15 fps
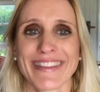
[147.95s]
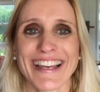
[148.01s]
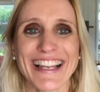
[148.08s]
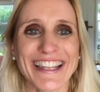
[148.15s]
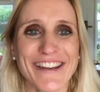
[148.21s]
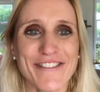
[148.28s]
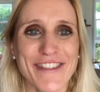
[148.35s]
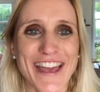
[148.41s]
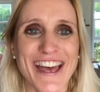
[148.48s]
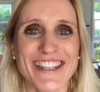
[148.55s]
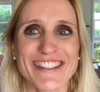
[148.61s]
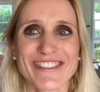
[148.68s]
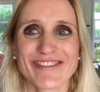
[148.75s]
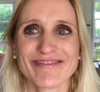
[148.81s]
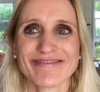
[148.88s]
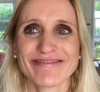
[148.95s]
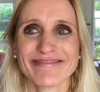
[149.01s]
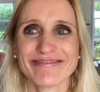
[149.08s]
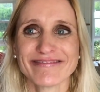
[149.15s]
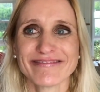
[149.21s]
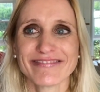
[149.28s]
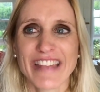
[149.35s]
I love that.
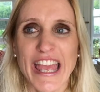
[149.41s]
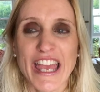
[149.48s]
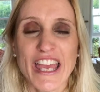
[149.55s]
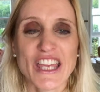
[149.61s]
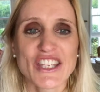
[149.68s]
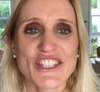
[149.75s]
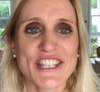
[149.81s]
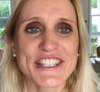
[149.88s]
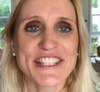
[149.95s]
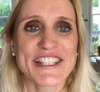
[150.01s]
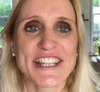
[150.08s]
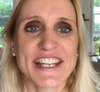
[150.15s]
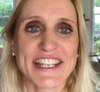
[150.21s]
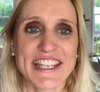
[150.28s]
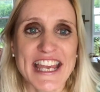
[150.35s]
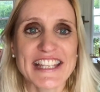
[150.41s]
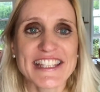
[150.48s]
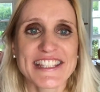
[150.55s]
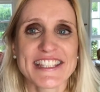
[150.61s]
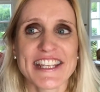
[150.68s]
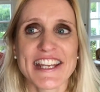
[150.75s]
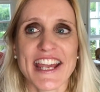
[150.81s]
Just
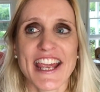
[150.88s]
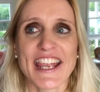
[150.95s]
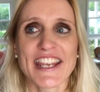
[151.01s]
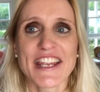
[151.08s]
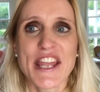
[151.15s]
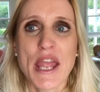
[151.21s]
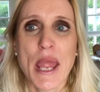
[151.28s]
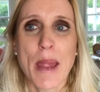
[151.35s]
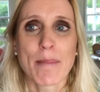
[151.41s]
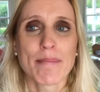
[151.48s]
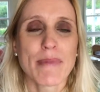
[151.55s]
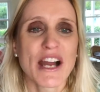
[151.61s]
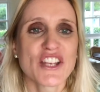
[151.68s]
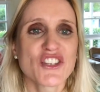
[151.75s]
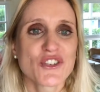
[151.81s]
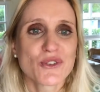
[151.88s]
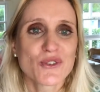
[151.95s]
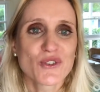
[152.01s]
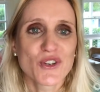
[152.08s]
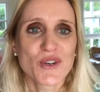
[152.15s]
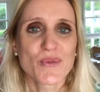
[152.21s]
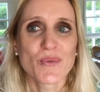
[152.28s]
yesterday, my
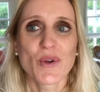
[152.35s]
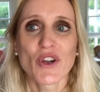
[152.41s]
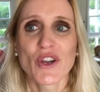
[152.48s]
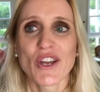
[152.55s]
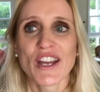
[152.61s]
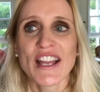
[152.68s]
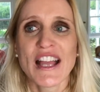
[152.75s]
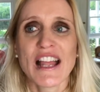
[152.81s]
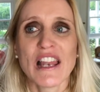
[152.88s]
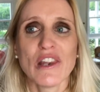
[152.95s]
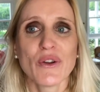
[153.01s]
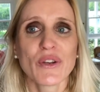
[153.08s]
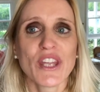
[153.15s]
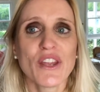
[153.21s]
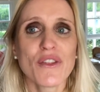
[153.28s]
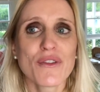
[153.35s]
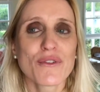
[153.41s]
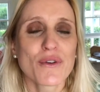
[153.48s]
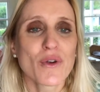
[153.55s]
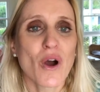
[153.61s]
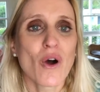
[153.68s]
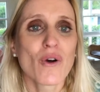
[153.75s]
children were looking
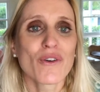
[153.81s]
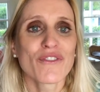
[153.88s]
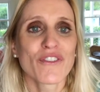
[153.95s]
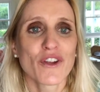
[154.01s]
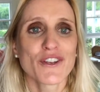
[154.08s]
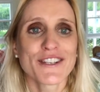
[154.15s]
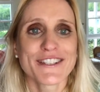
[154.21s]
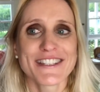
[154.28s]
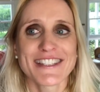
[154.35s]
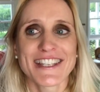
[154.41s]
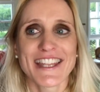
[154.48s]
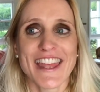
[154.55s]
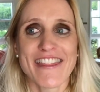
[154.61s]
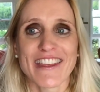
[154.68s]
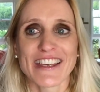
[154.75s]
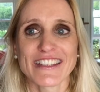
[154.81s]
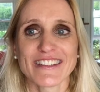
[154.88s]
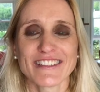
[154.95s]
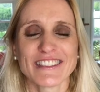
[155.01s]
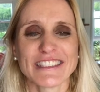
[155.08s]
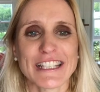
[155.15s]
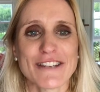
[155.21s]
through old photos together
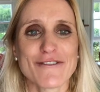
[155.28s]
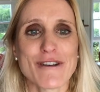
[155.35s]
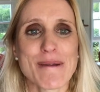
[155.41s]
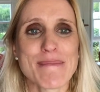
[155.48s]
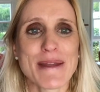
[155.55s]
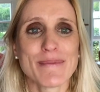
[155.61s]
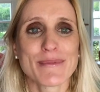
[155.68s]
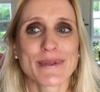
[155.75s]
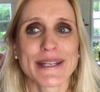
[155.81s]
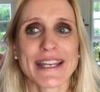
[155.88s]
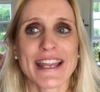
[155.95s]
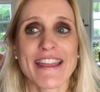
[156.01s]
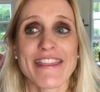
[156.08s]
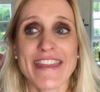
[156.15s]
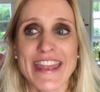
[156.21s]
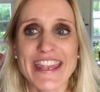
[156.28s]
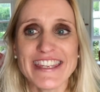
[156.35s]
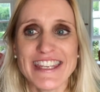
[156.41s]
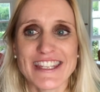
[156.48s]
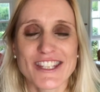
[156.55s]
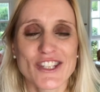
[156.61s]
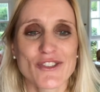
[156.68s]
and remembering their
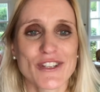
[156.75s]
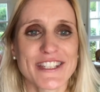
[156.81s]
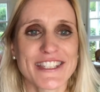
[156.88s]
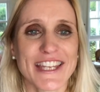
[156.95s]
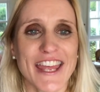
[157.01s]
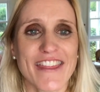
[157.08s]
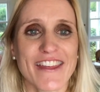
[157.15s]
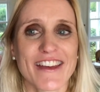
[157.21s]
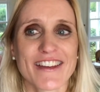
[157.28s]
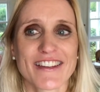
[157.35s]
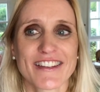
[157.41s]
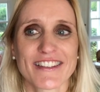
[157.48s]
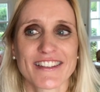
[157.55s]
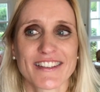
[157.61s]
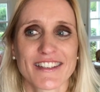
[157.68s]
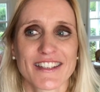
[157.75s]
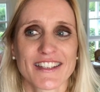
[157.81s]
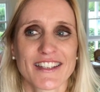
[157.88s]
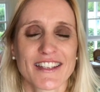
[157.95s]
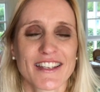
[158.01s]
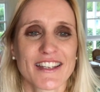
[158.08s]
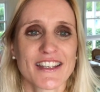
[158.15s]
history together.
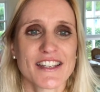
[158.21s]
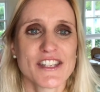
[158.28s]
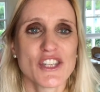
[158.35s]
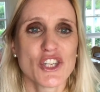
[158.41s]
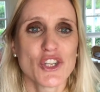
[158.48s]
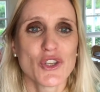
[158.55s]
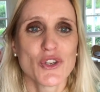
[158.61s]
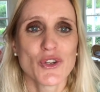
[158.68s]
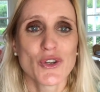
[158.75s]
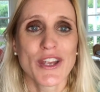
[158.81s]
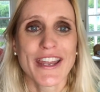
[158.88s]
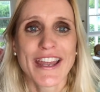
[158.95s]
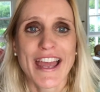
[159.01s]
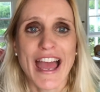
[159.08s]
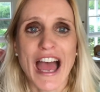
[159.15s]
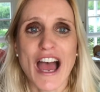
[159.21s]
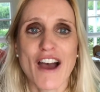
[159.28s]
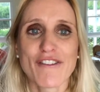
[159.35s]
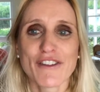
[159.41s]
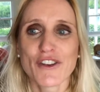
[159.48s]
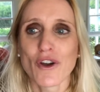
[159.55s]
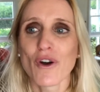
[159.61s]
Do you
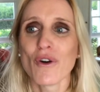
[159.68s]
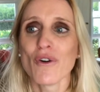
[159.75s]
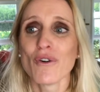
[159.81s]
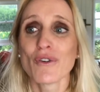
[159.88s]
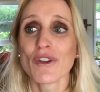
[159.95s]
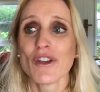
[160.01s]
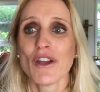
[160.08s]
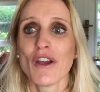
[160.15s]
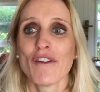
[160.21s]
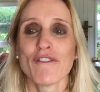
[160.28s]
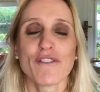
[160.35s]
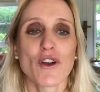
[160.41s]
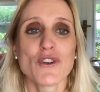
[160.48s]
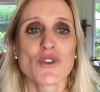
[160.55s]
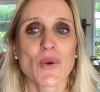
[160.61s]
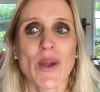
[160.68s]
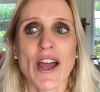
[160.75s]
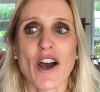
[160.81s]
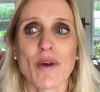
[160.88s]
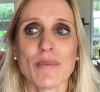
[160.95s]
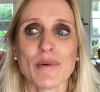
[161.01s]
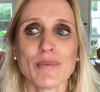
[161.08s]
have an old photo
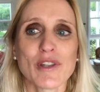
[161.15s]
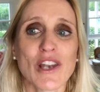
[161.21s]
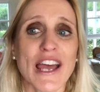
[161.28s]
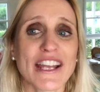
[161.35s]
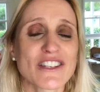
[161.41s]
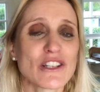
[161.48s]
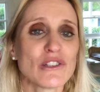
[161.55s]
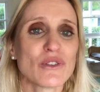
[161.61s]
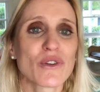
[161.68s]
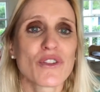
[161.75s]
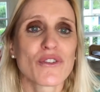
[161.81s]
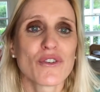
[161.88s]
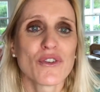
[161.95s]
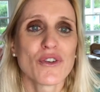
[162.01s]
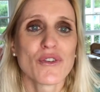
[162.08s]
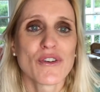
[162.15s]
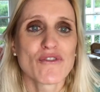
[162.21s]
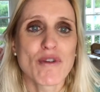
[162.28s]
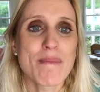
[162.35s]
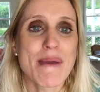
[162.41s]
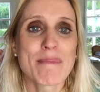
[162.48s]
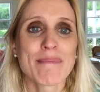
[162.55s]
album you like to look through and
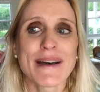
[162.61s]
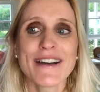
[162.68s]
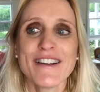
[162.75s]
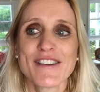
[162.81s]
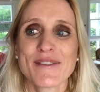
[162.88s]
remember?